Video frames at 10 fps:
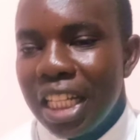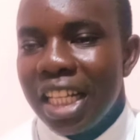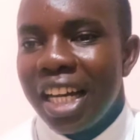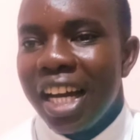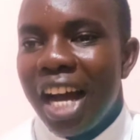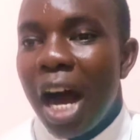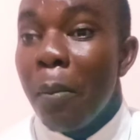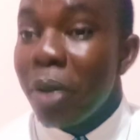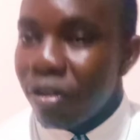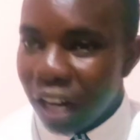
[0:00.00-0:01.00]
the
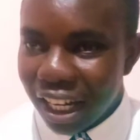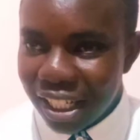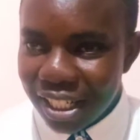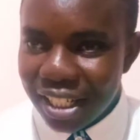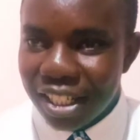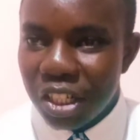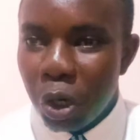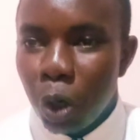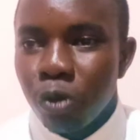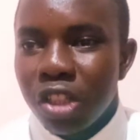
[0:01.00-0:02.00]
ambivalence
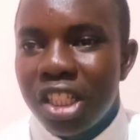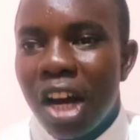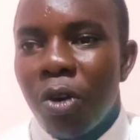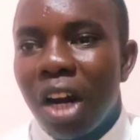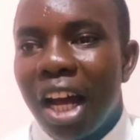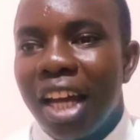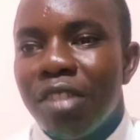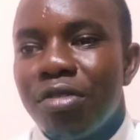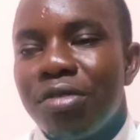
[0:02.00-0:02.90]
of the town life.